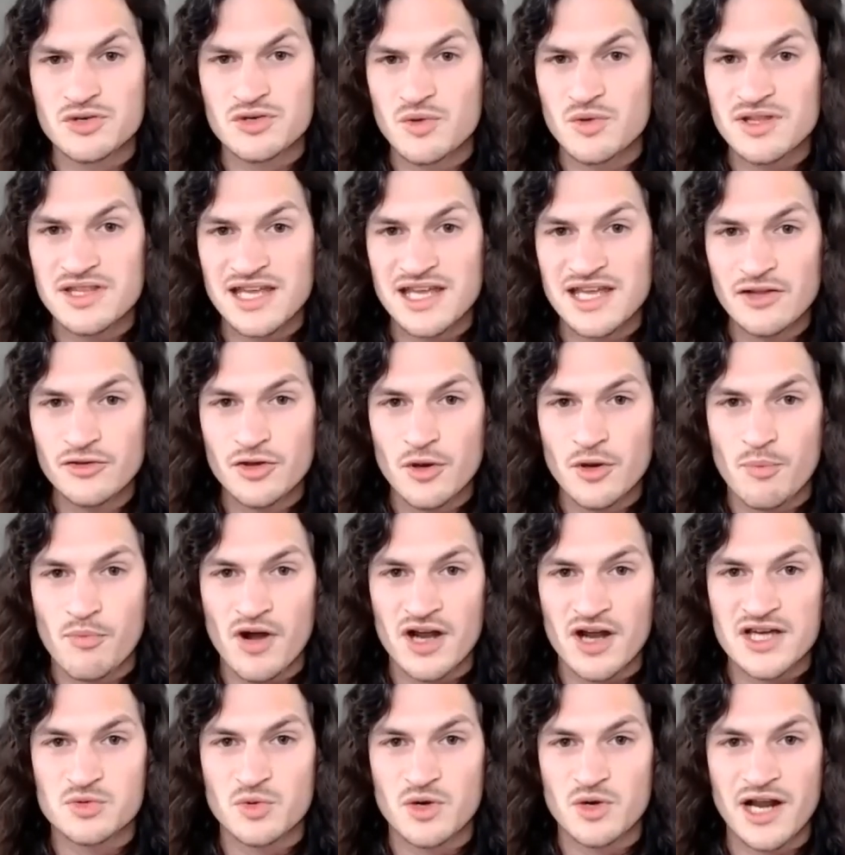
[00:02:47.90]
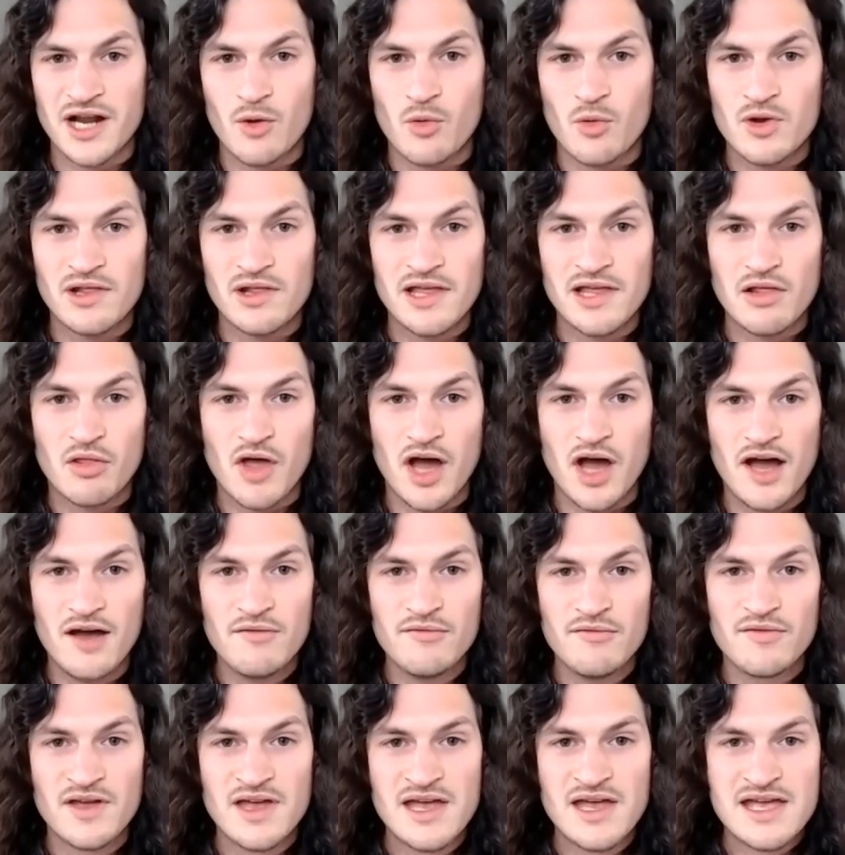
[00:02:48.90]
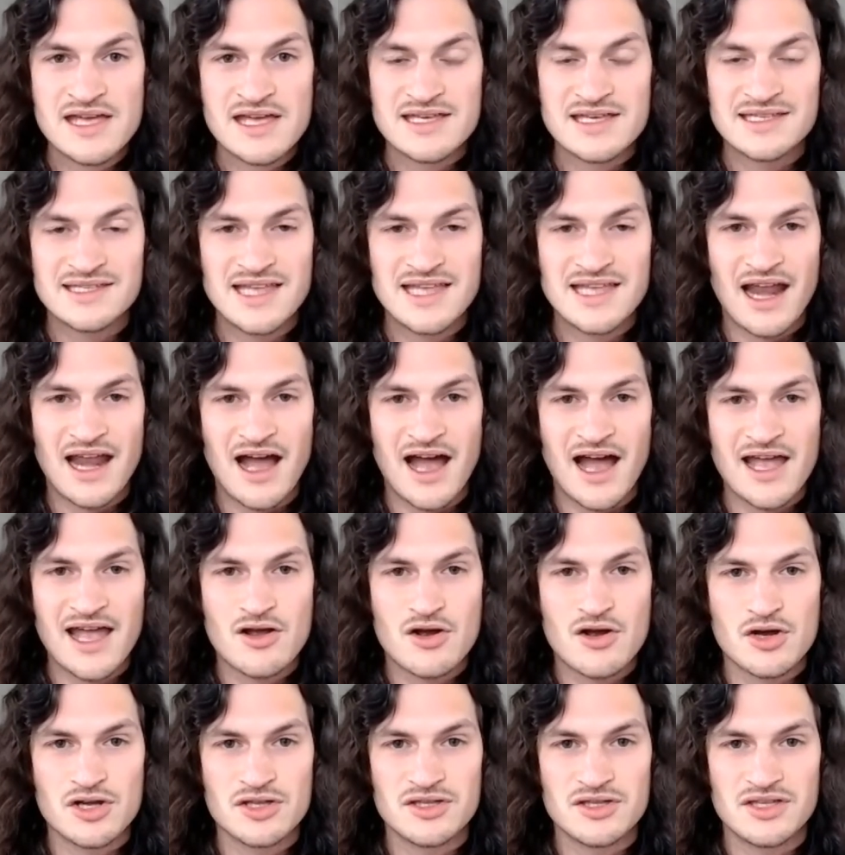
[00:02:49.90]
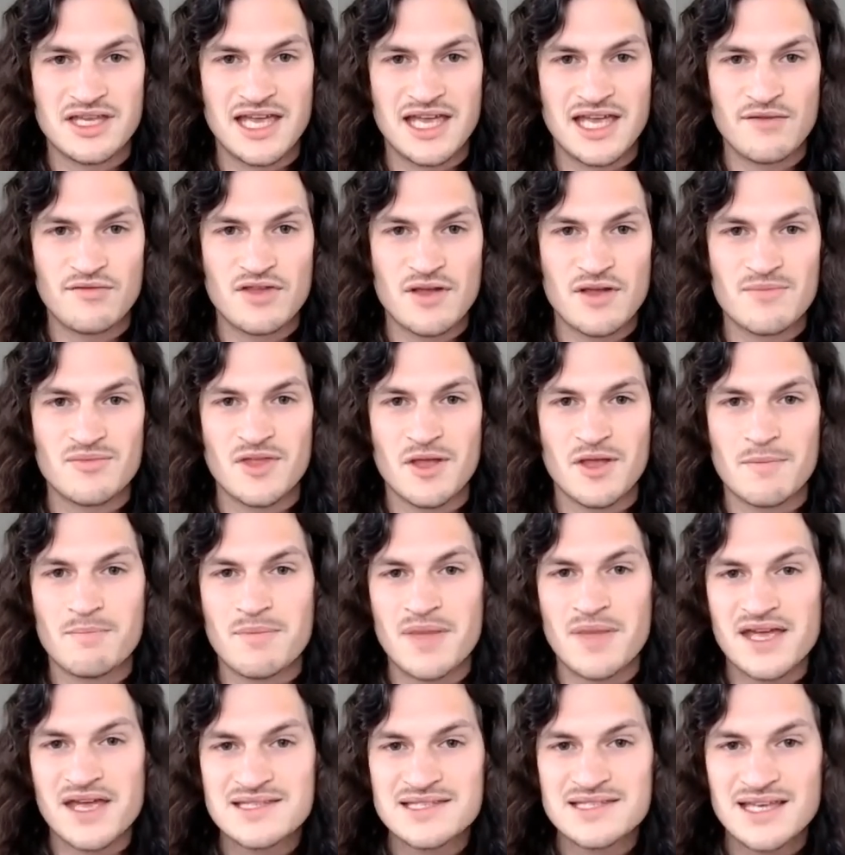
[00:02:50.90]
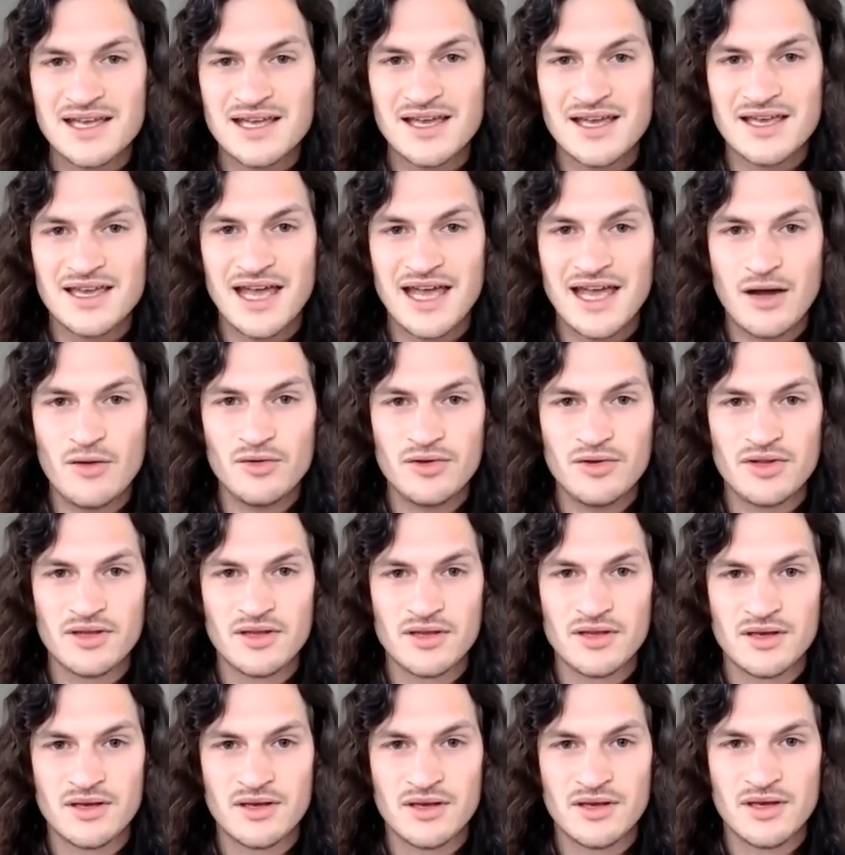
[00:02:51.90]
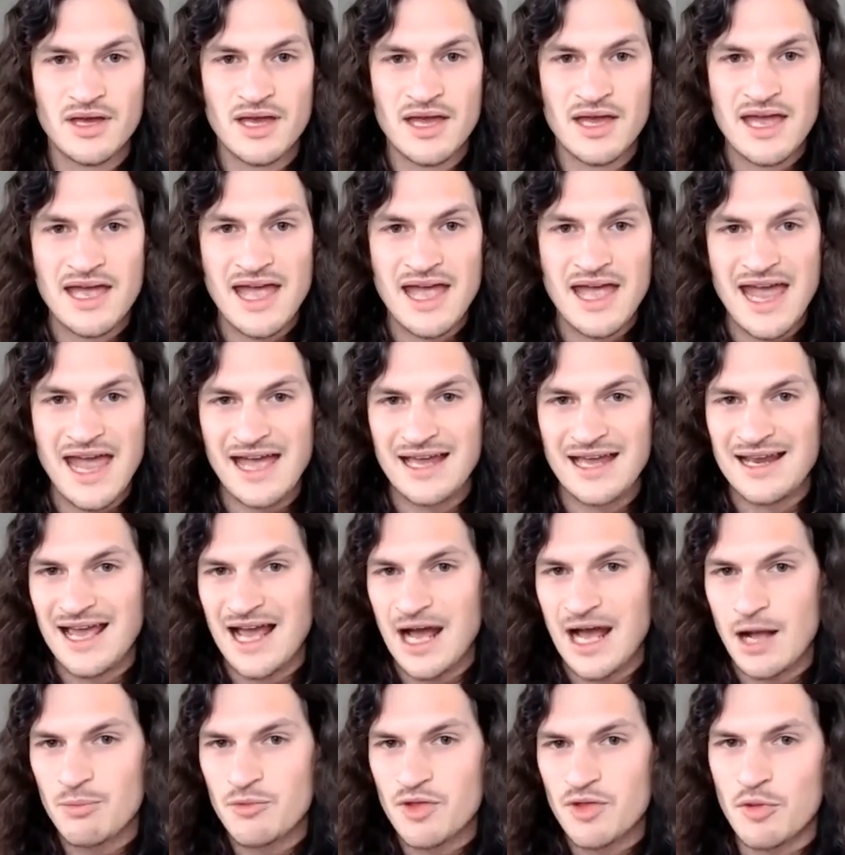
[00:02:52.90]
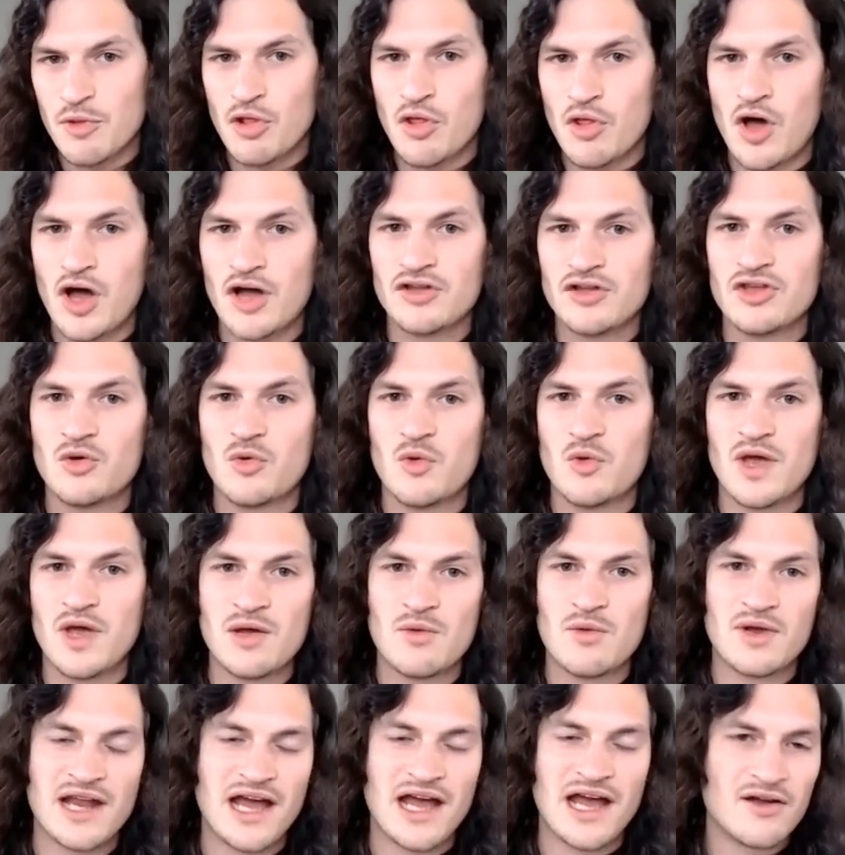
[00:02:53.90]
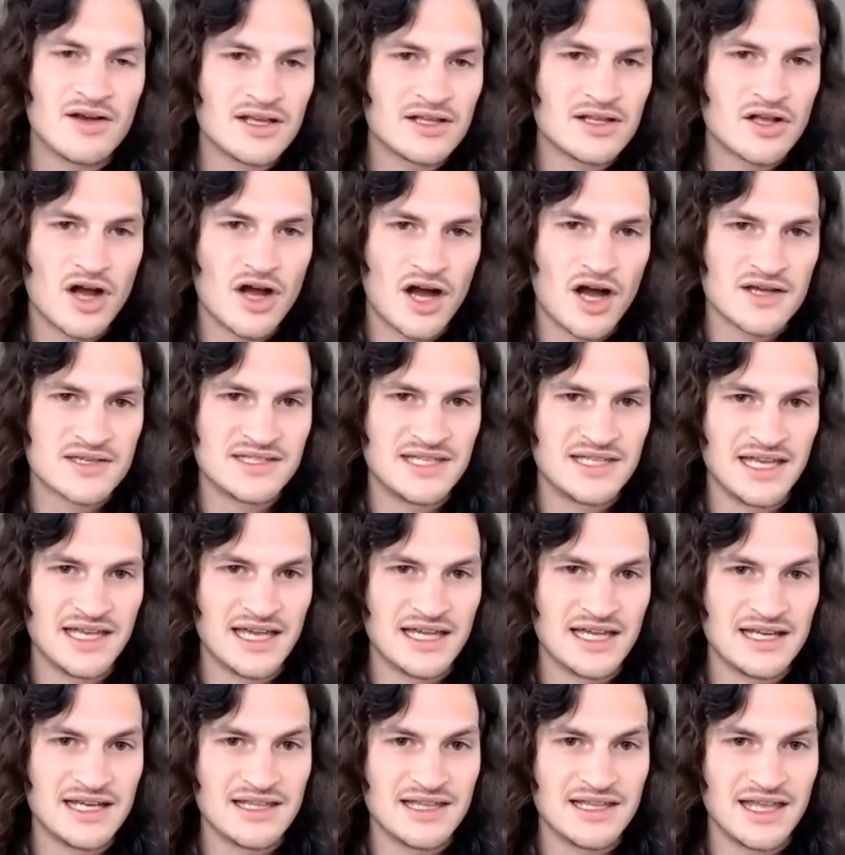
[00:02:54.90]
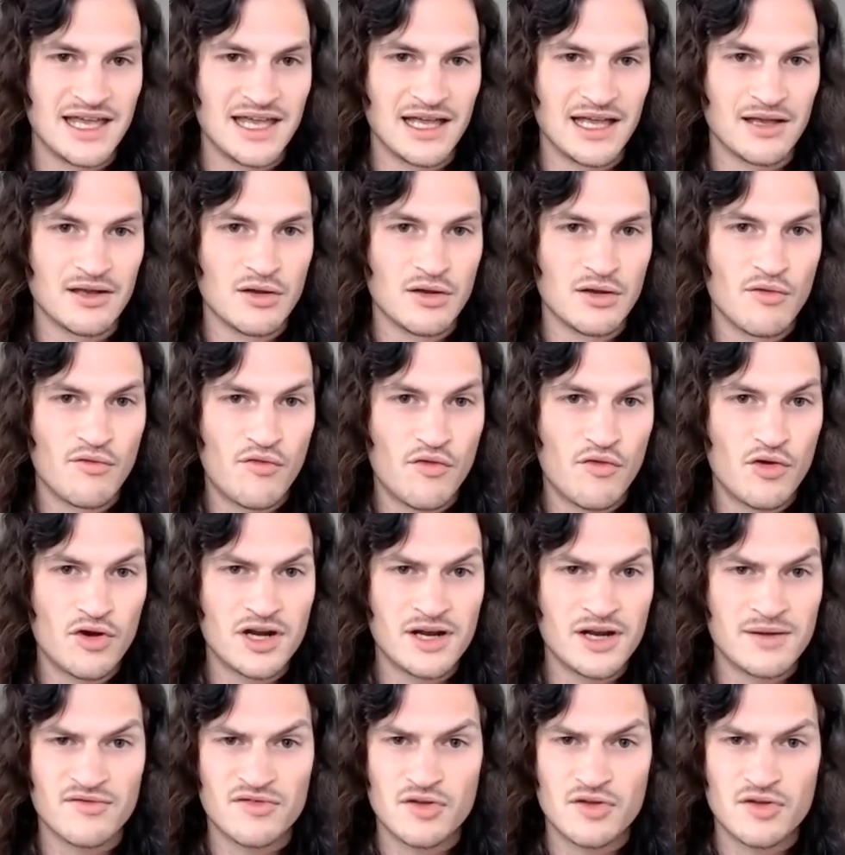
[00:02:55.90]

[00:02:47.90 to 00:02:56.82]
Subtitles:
With the enterprise, what I really love is that I could give them the basic account and help them along the way without it costing anything for them.